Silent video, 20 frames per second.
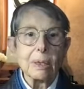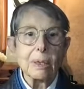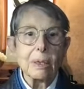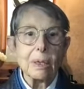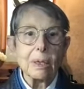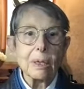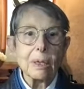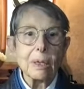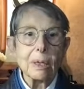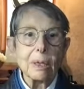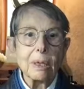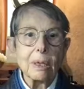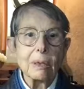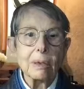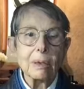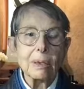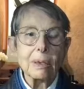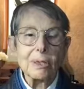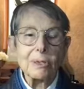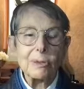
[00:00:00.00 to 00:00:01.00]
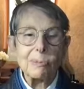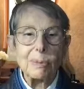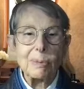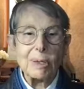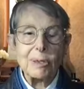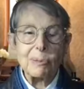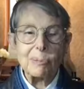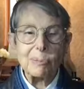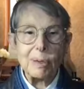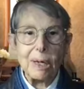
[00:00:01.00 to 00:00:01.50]
Not so
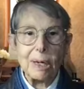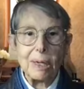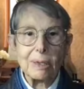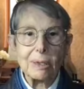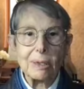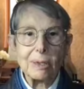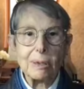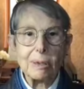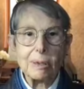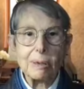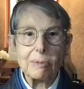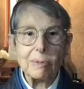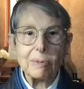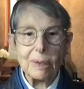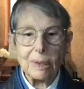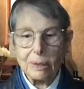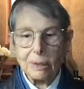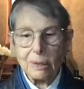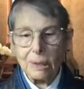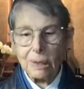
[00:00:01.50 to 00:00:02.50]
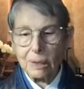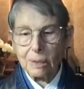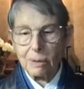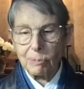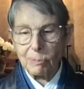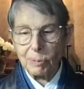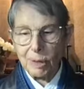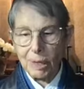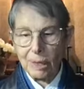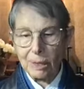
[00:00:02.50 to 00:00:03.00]
much in practice. Well, yes,
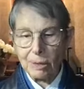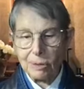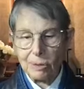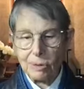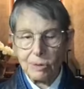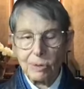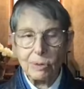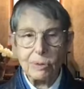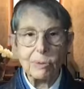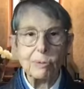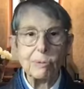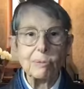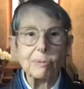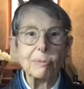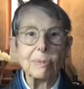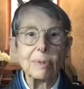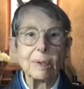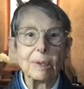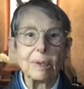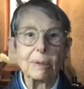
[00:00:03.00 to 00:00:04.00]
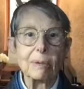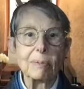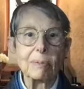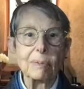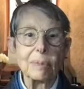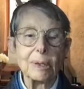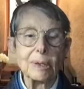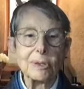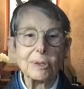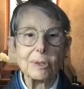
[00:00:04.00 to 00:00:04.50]
in practice too,
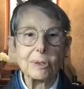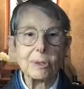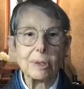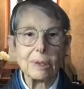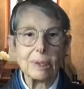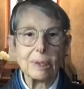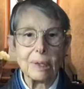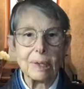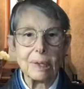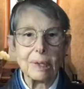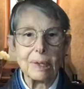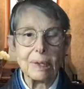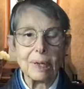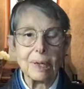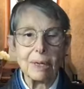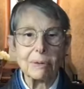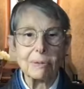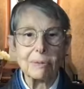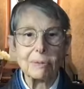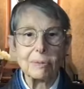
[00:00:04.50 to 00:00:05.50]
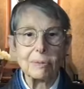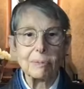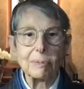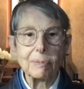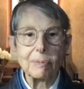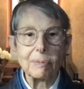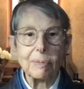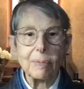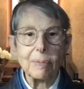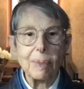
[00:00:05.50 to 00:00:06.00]
but just in daily life.
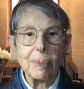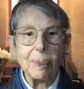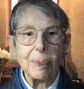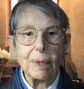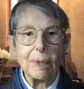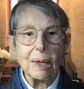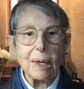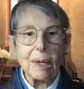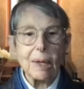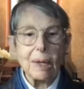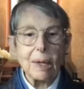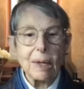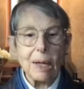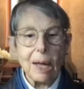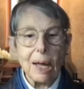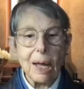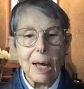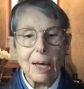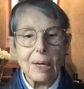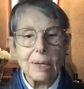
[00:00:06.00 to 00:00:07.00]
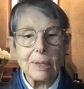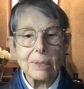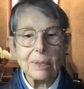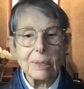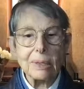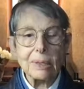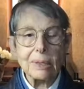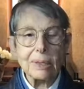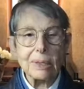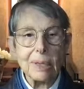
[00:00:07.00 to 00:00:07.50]

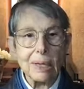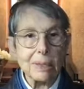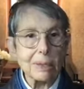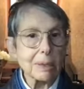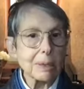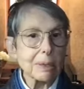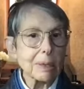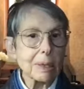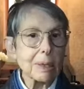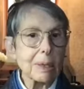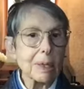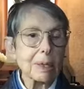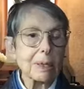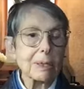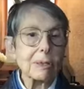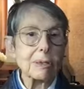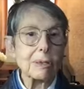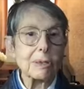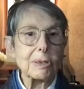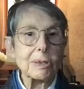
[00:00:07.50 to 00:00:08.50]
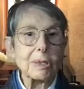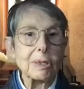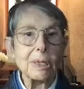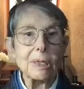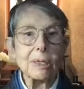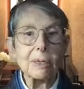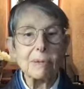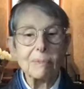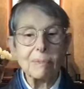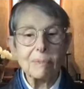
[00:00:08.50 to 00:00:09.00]
And then the next
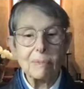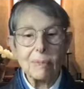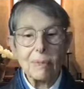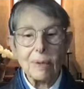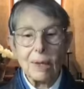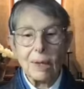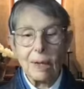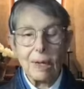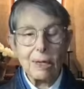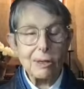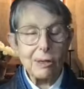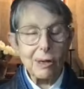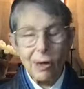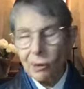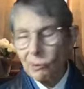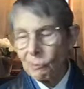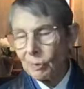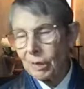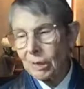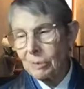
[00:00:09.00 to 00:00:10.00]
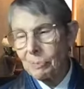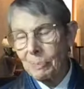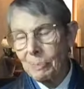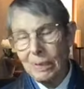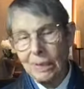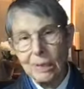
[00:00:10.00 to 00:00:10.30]
sesshin, and I'd always been